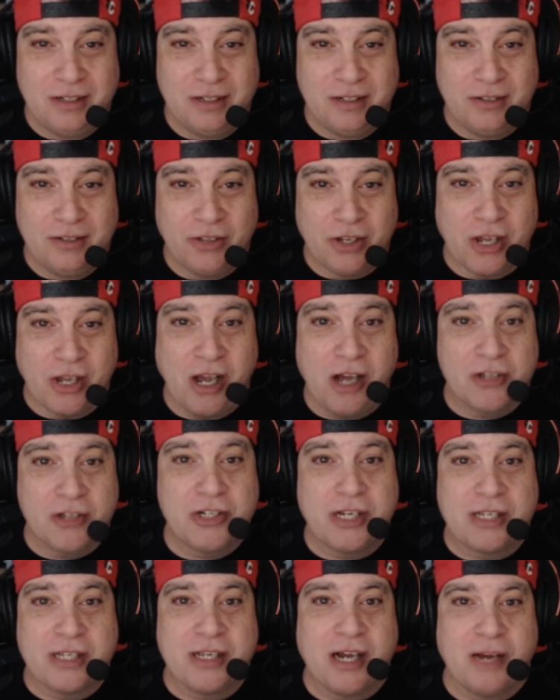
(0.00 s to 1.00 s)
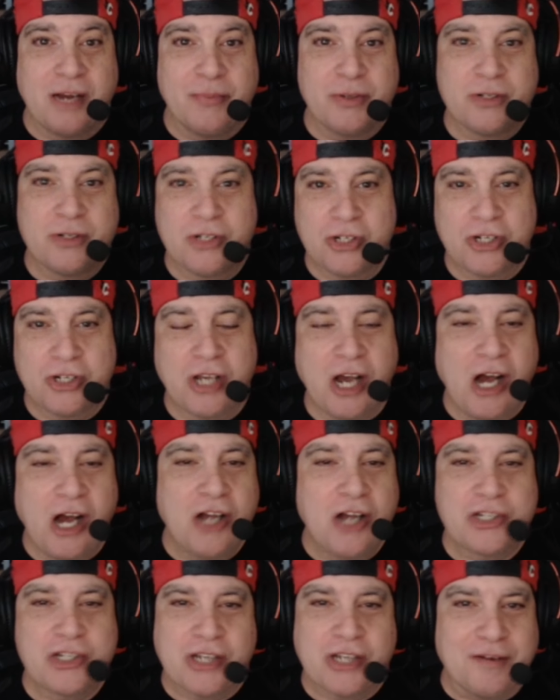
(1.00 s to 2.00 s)
the car setup and just
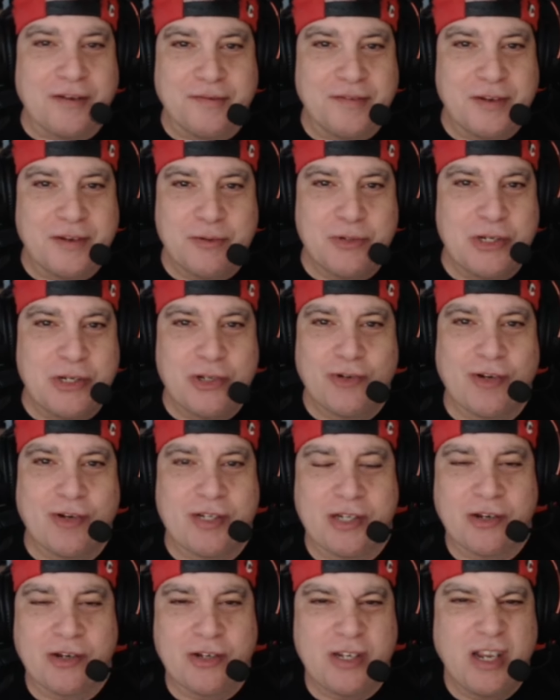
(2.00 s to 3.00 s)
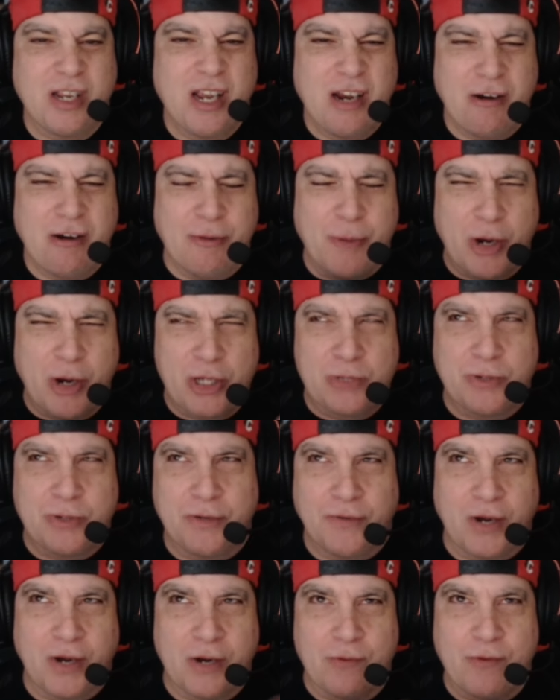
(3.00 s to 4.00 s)
car stuff. It was interesting because it reminds me
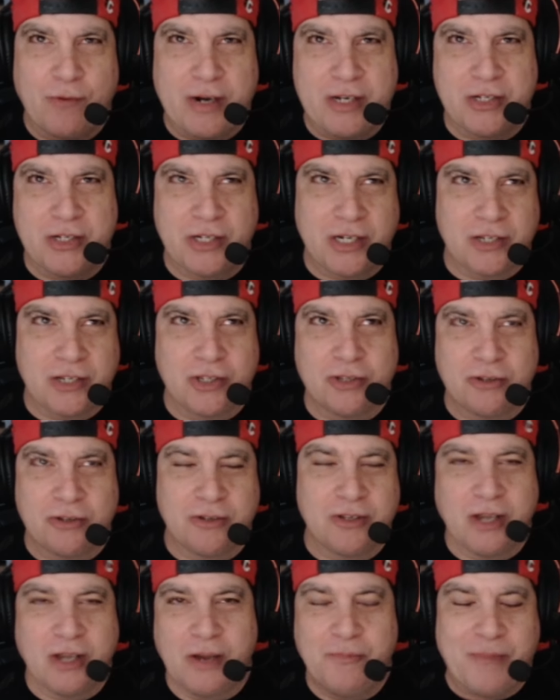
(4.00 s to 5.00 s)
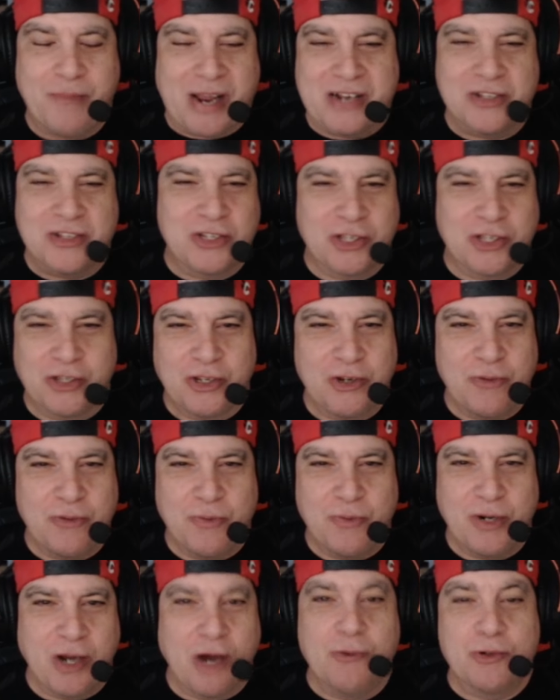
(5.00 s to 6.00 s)
of like racing banter that
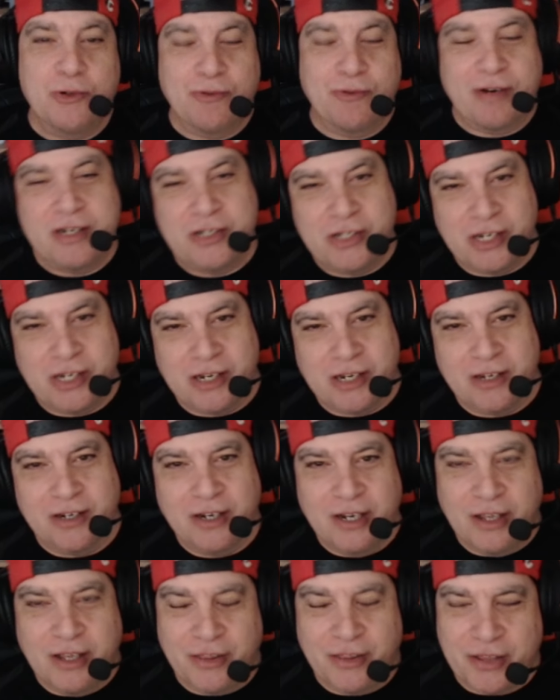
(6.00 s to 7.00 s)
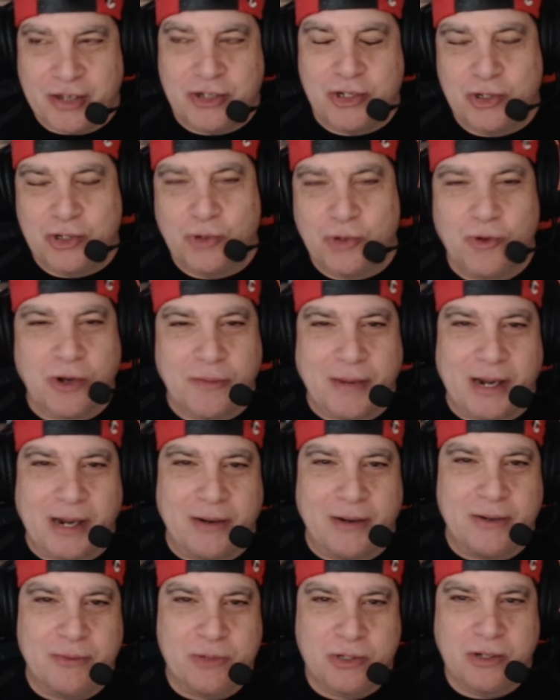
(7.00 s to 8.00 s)
when I was racing and things you talk
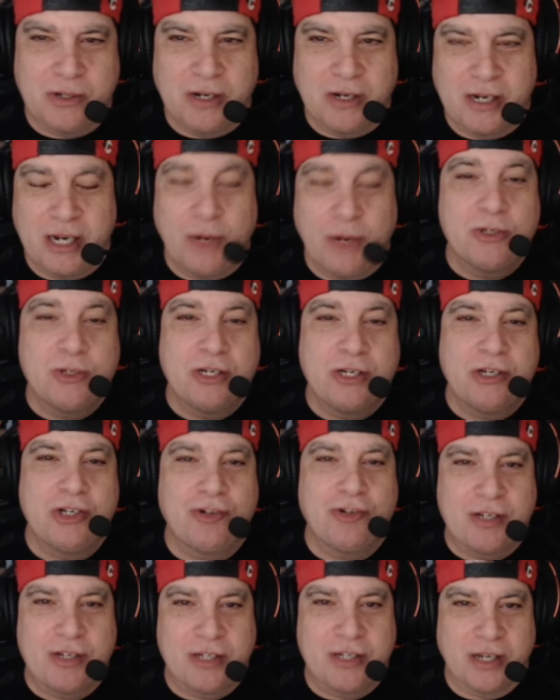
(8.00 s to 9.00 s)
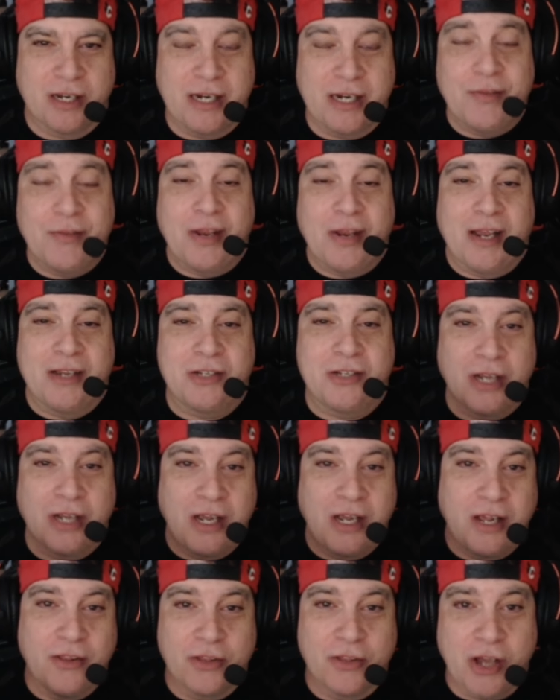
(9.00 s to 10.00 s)
about. It was interesting. And nevertheless,
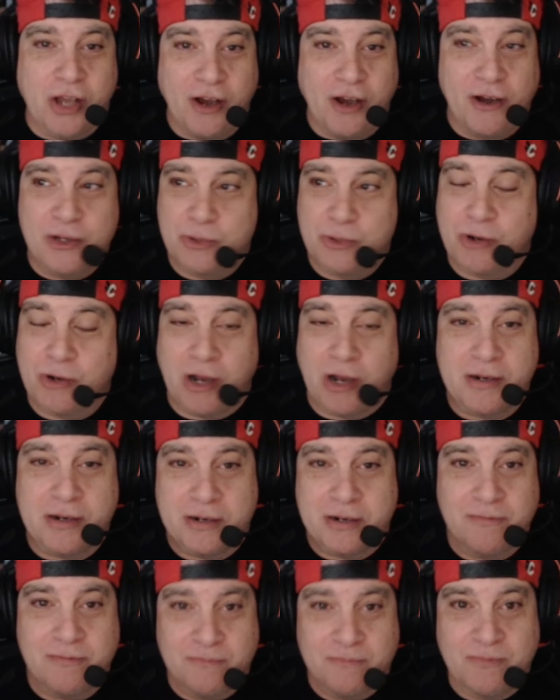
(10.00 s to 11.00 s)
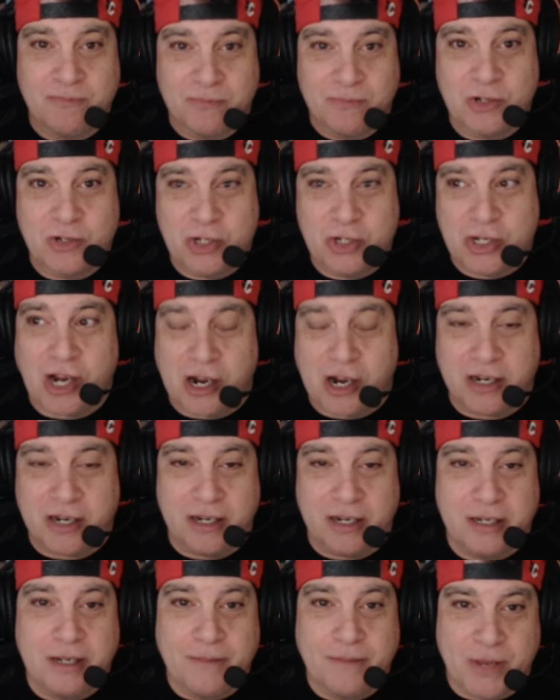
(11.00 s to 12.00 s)
the cars were like stuck.
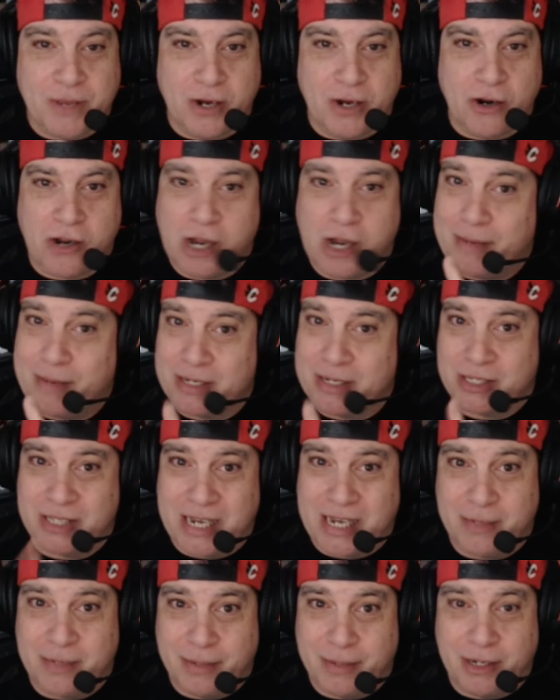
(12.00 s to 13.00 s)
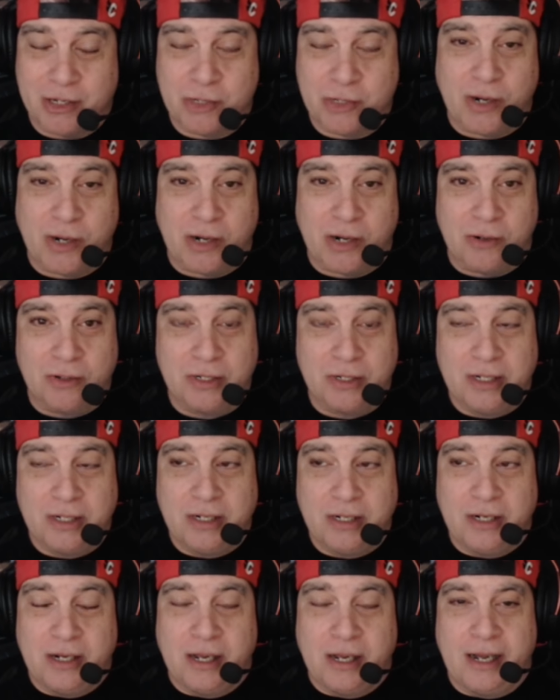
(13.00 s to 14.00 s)
And I'll come back to that in a minute as well.
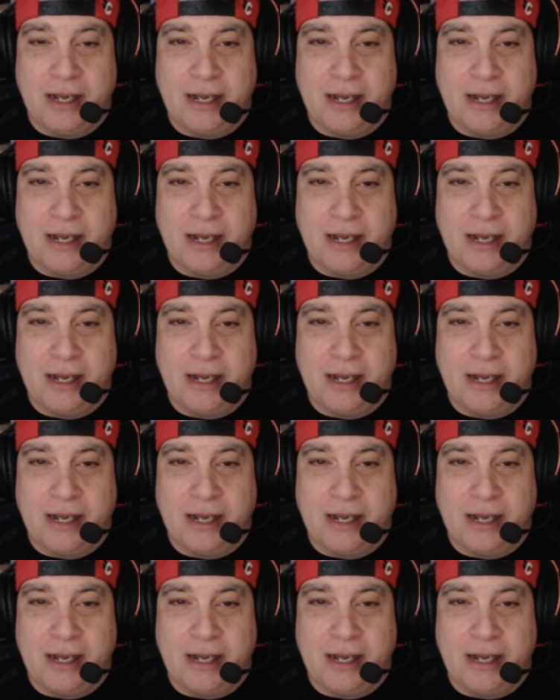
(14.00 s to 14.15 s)
So